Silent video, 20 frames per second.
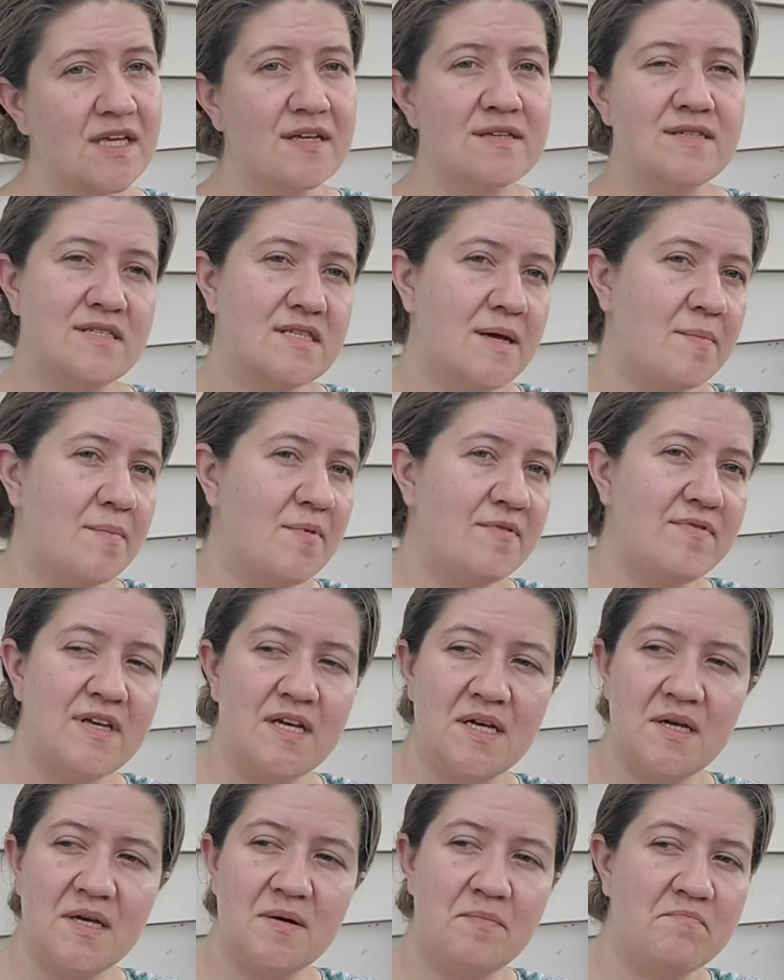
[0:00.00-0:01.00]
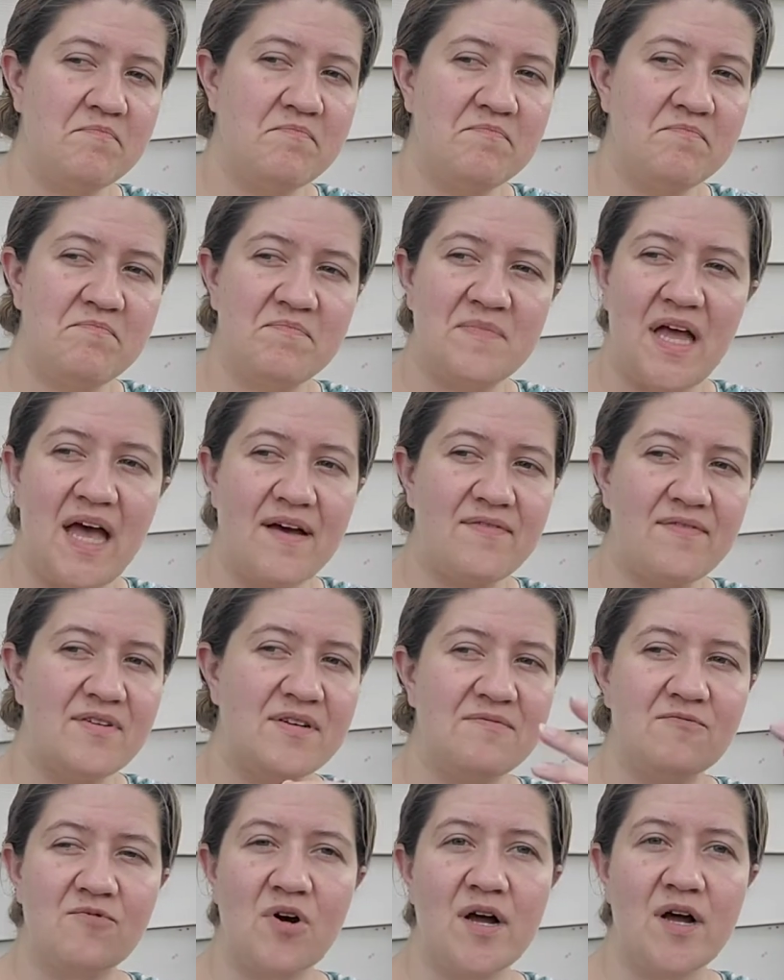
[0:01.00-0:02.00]
Some of them haven't
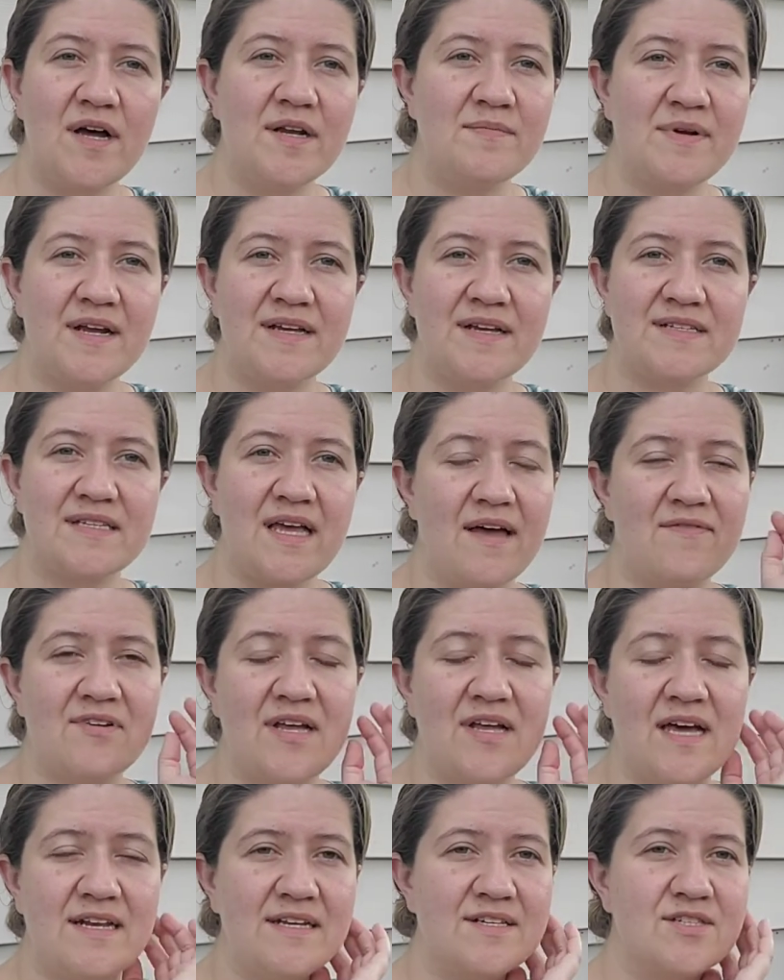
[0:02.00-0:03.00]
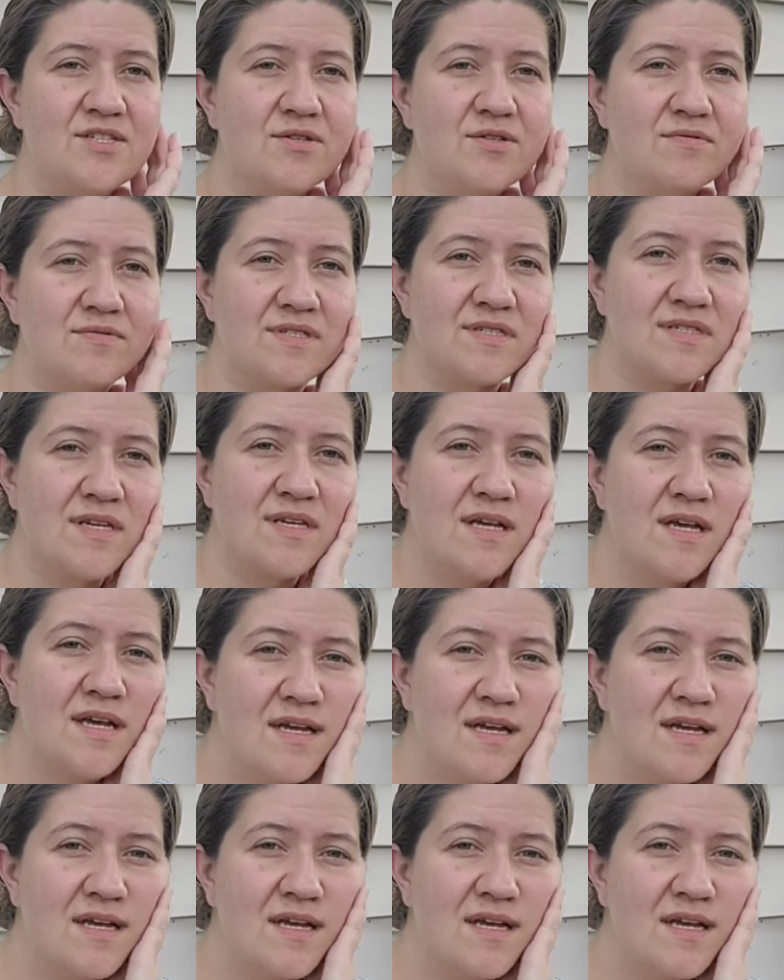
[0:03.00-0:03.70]
run because I haven't had any students.